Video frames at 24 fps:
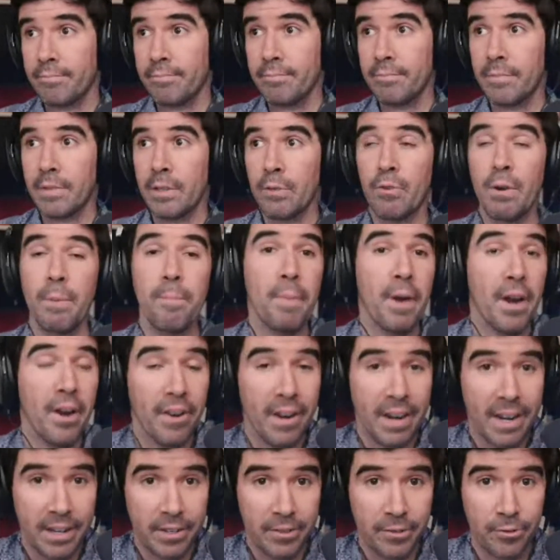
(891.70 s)
repair
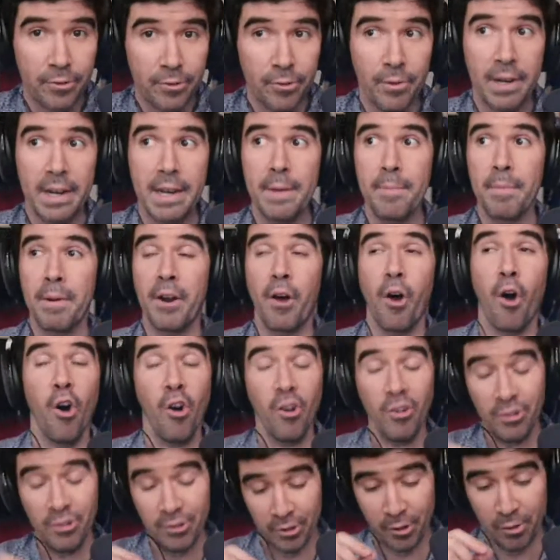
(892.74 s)
history. But
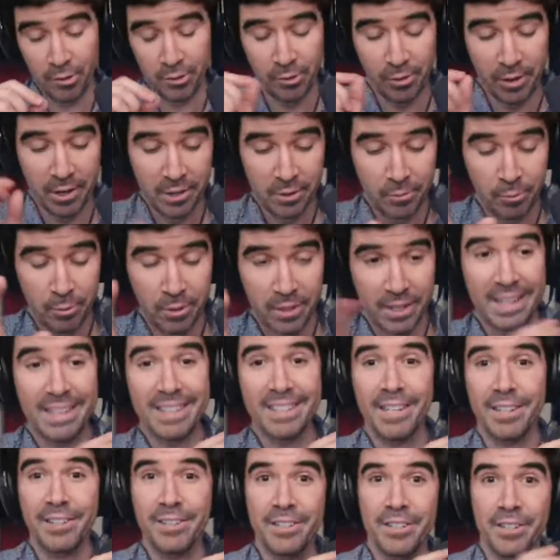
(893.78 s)
also, so here's where the
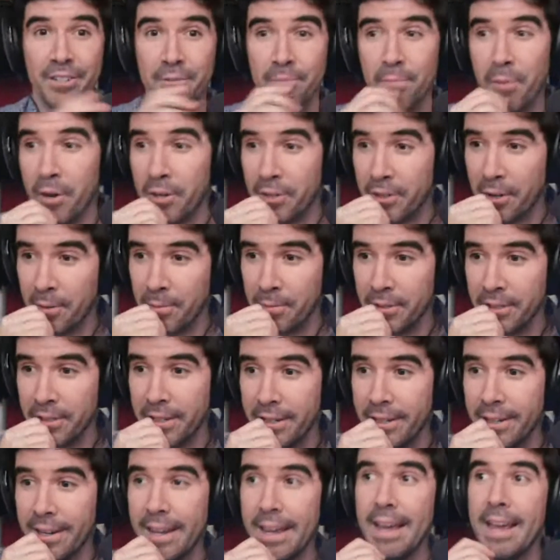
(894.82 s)
intelligence part comes
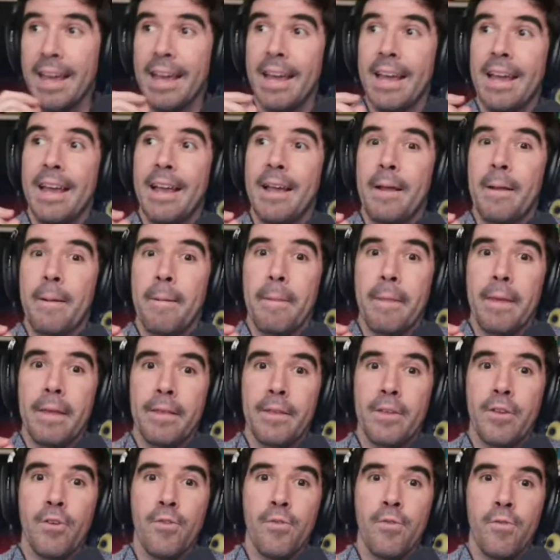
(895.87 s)
in.
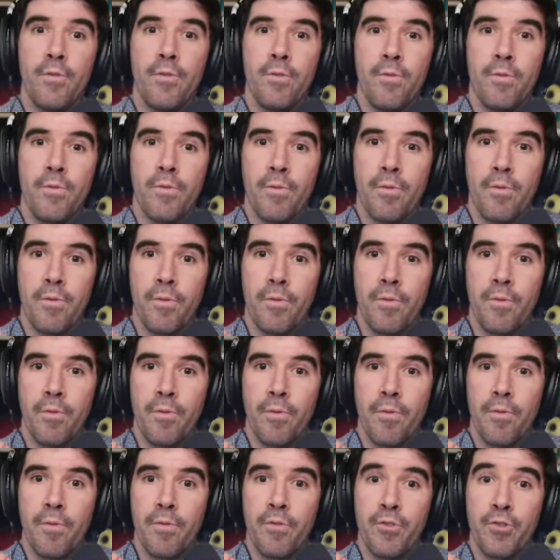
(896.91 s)
You
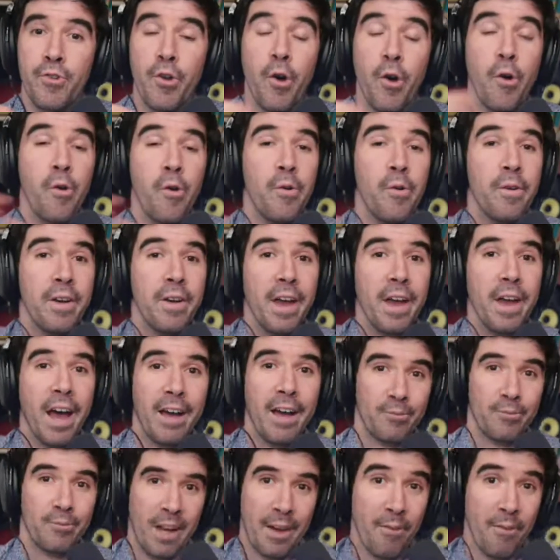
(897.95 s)
don't have to
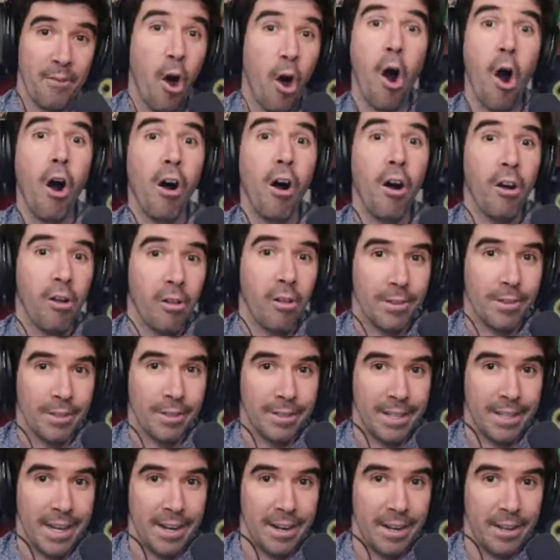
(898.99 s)
have all the
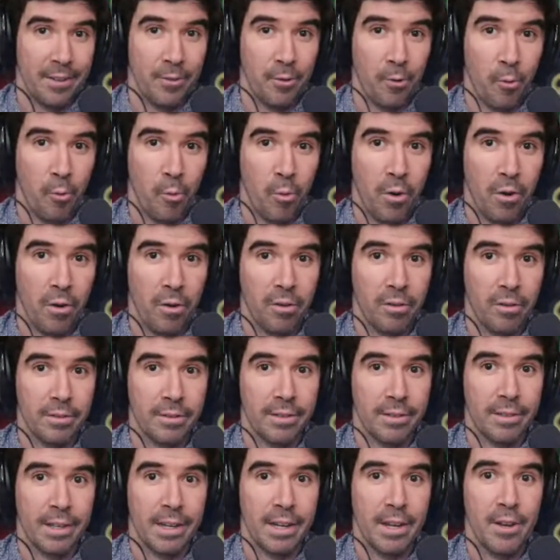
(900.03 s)
data in the world.
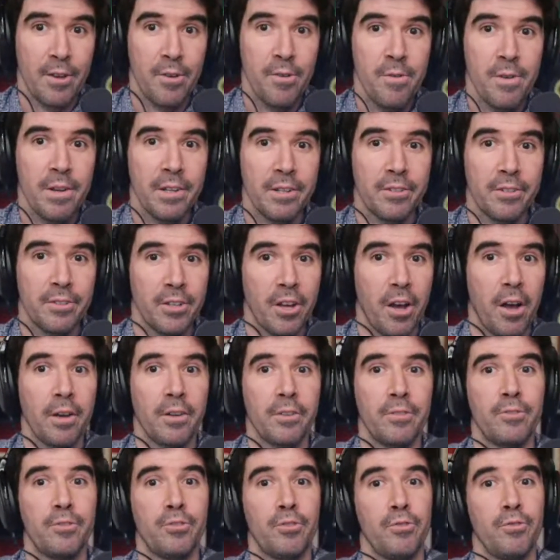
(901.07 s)
Like, you could
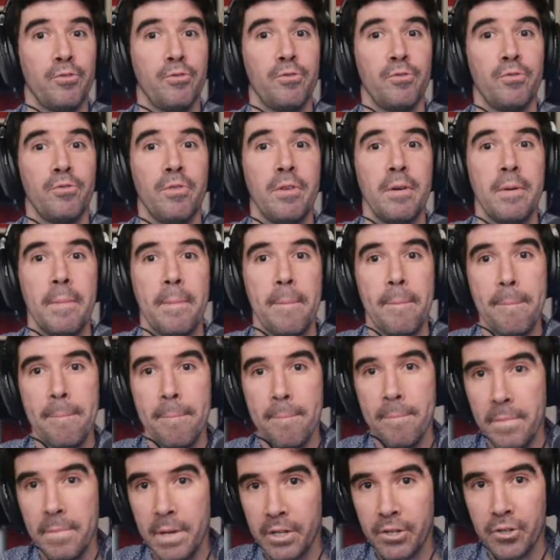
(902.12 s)
talk to
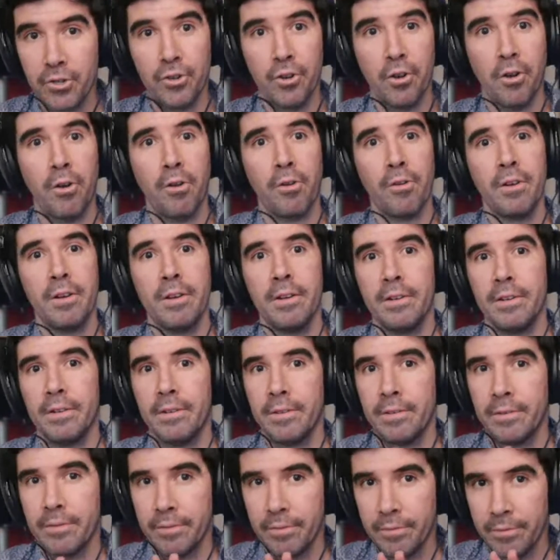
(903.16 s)
Mitchell
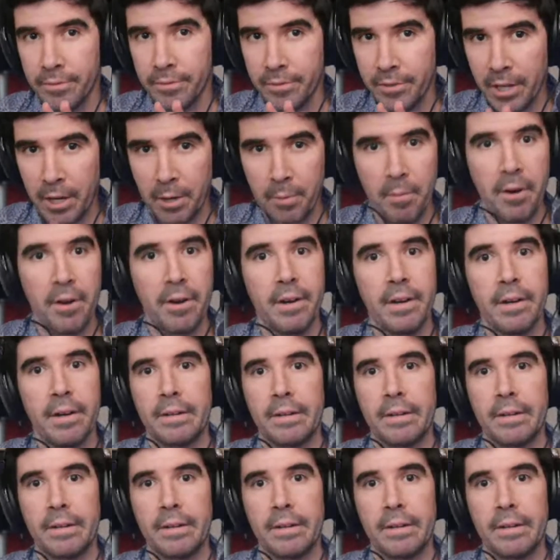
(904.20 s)
Techmeric,